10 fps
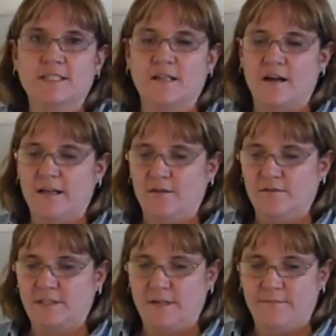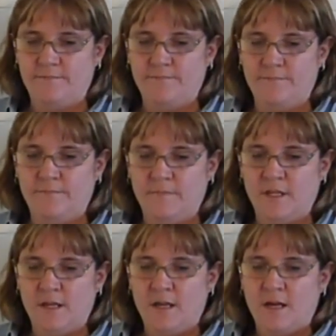styles.
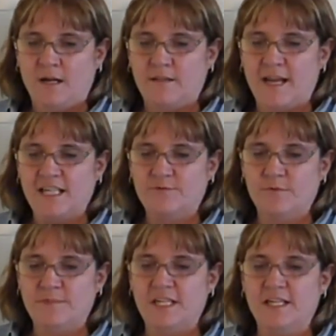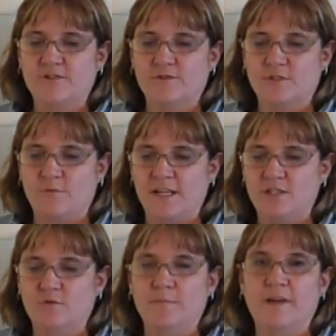Classroom teachers
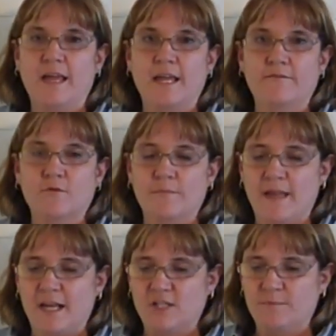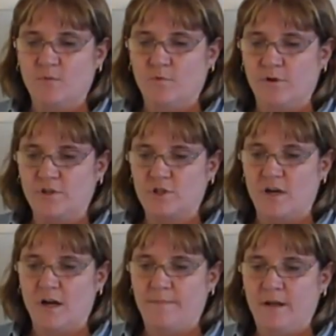went to a behavioral management
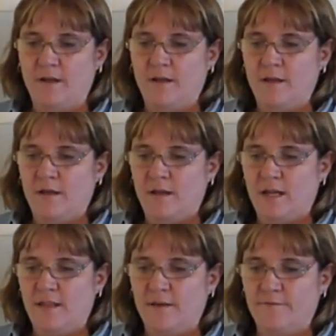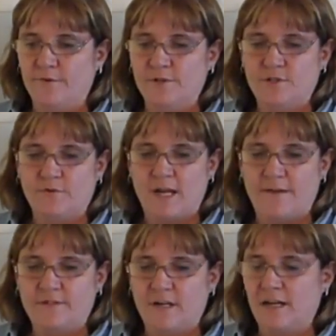workshop. In the first
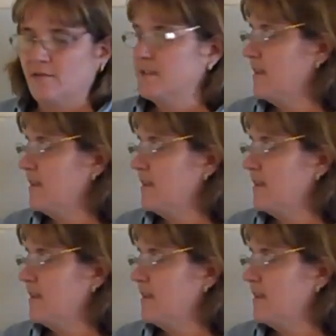graph titled